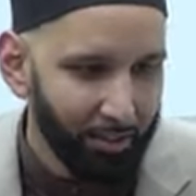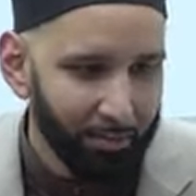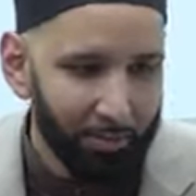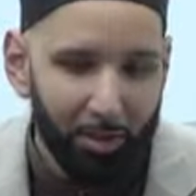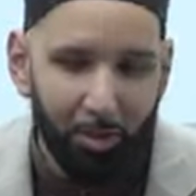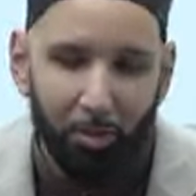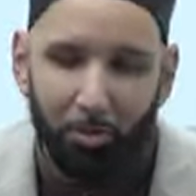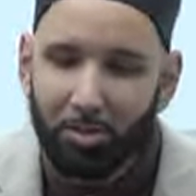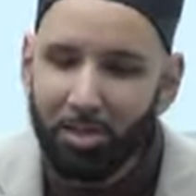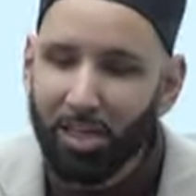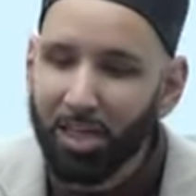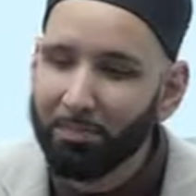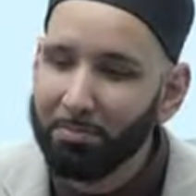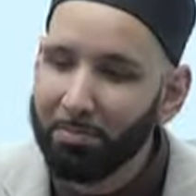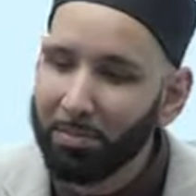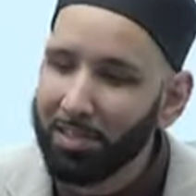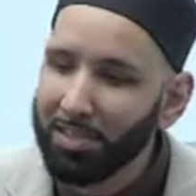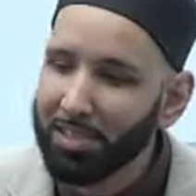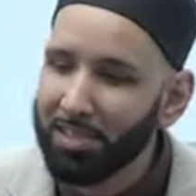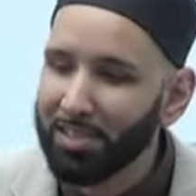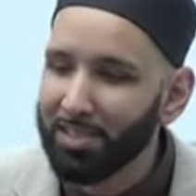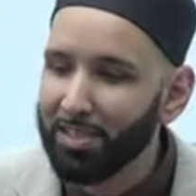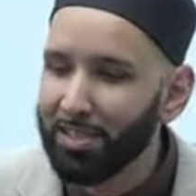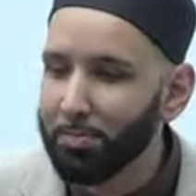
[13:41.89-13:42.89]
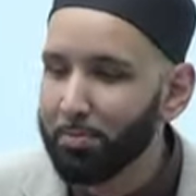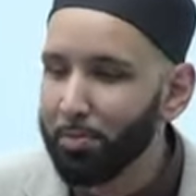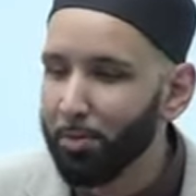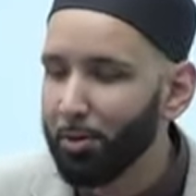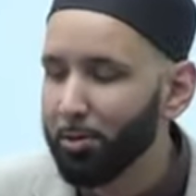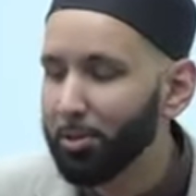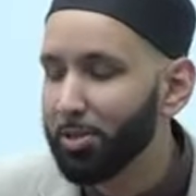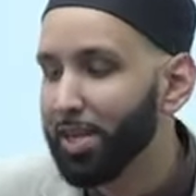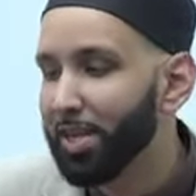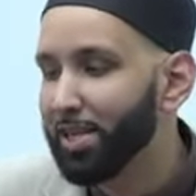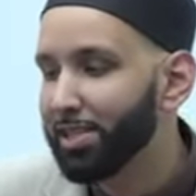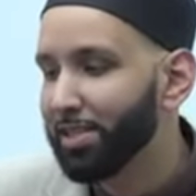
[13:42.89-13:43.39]
Let me go take place in this
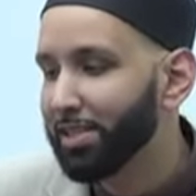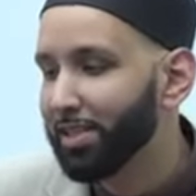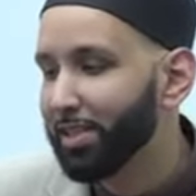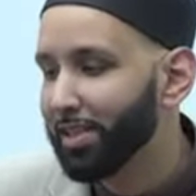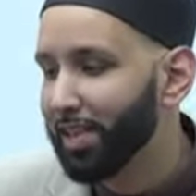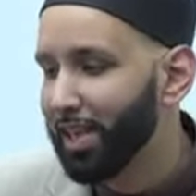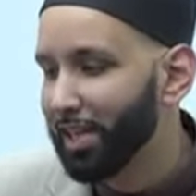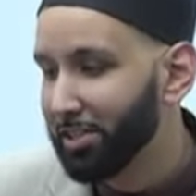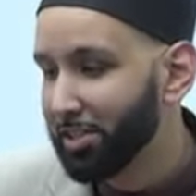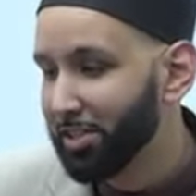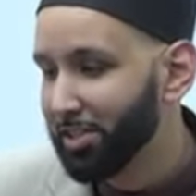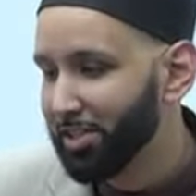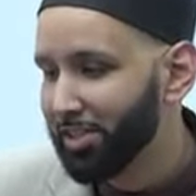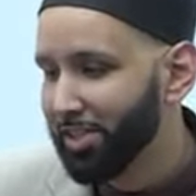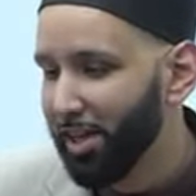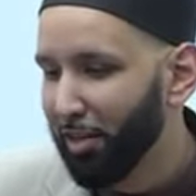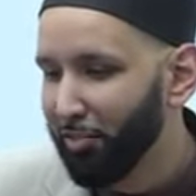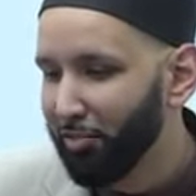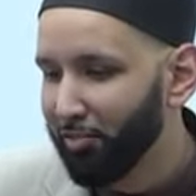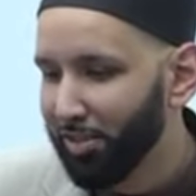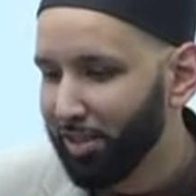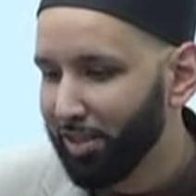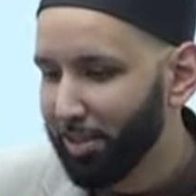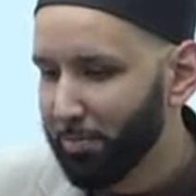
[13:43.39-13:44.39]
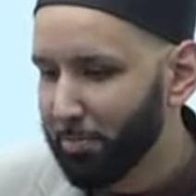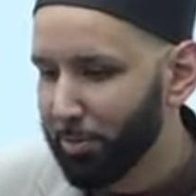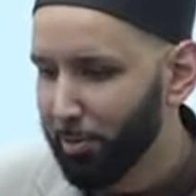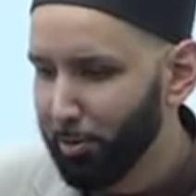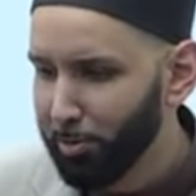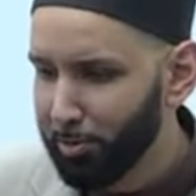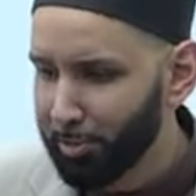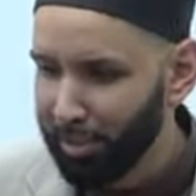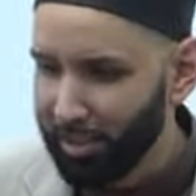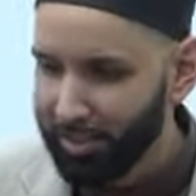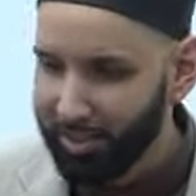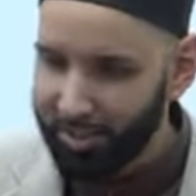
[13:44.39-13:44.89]
protest and catch a selfie in the
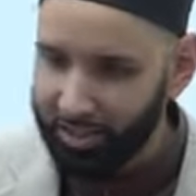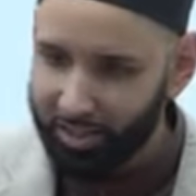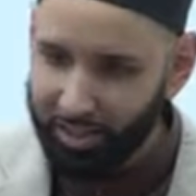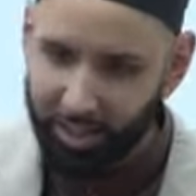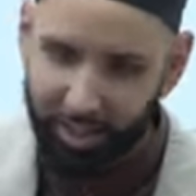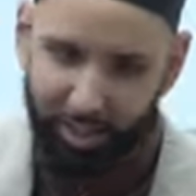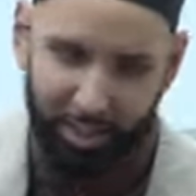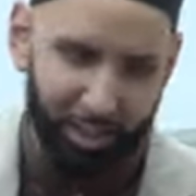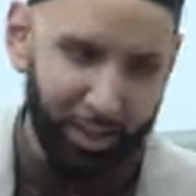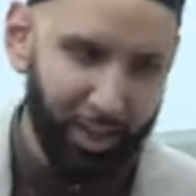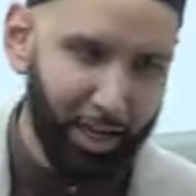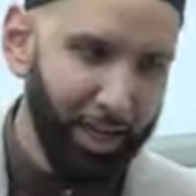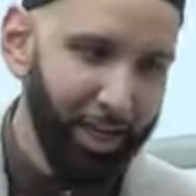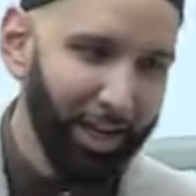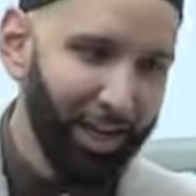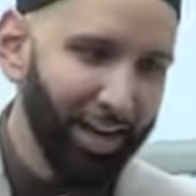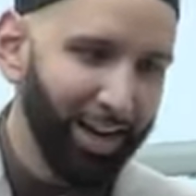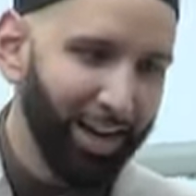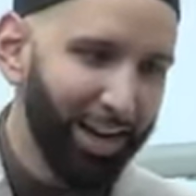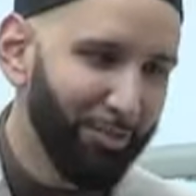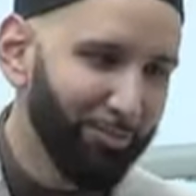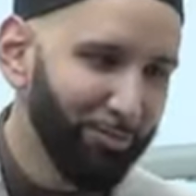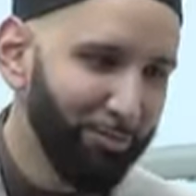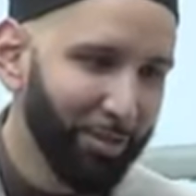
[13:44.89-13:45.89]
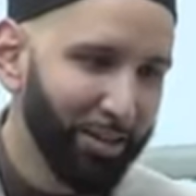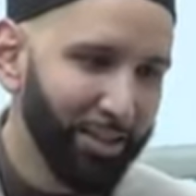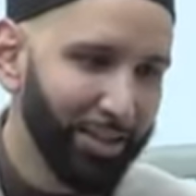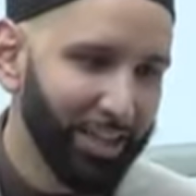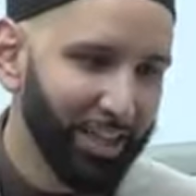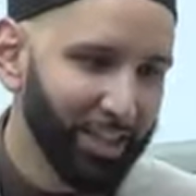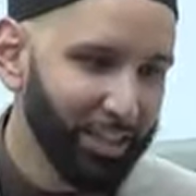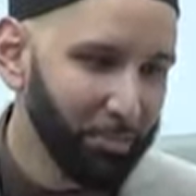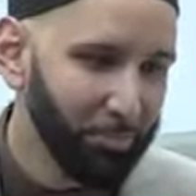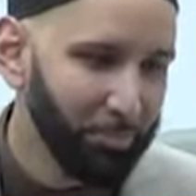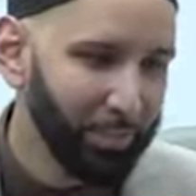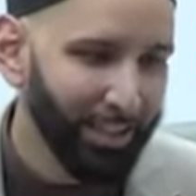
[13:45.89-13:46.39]
protest and say, yeah, free
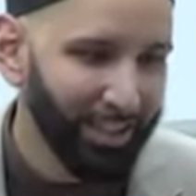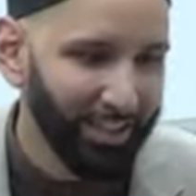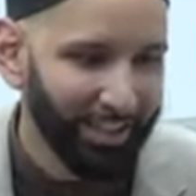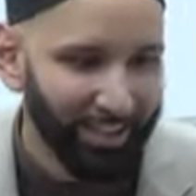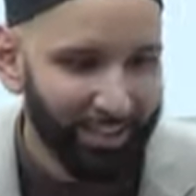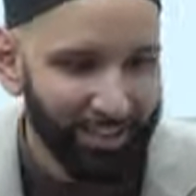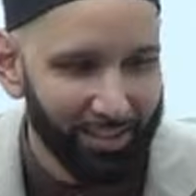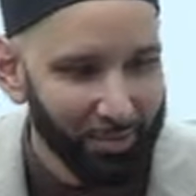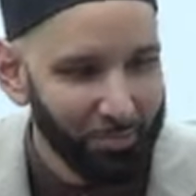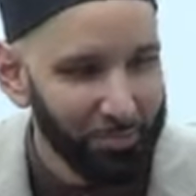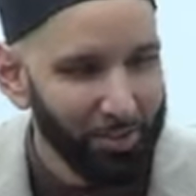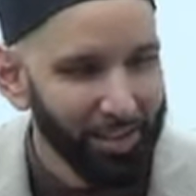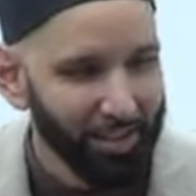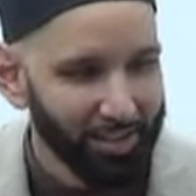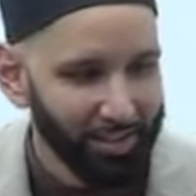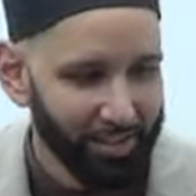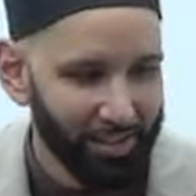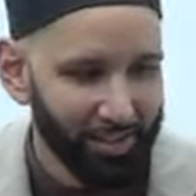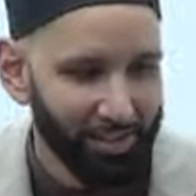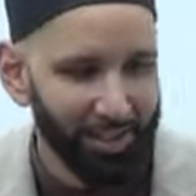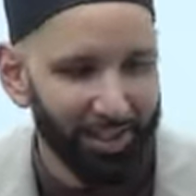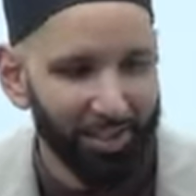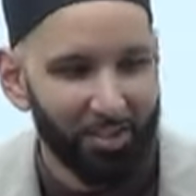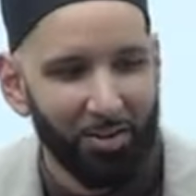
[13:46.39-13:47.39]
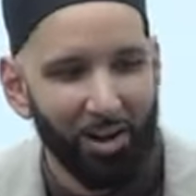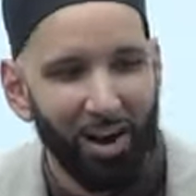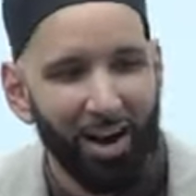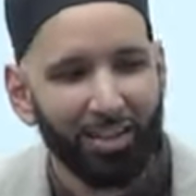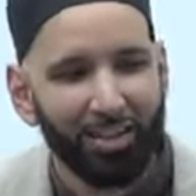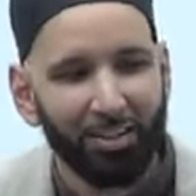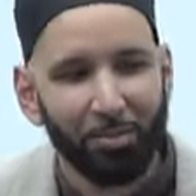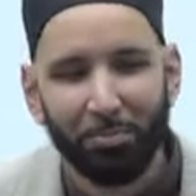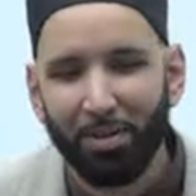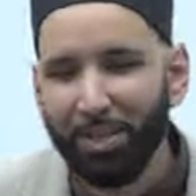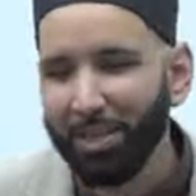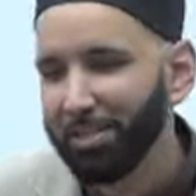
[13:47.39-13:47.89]
Kashmir. Kashmir is still under
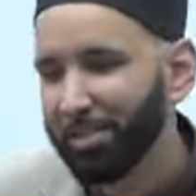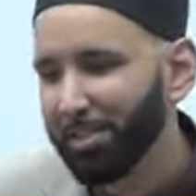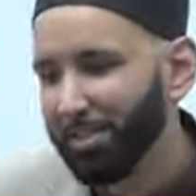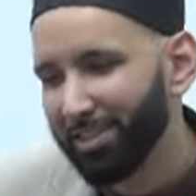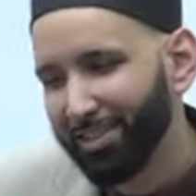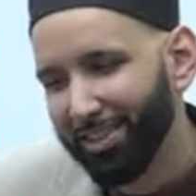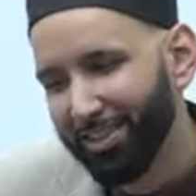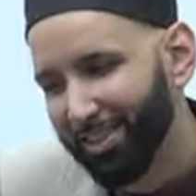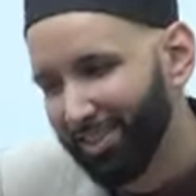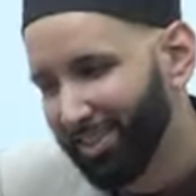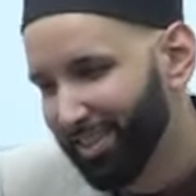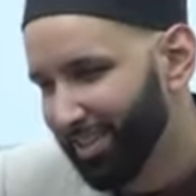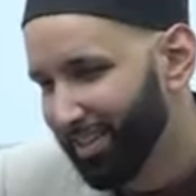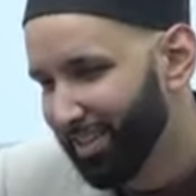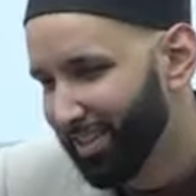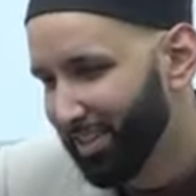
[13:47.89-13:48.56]
occupation.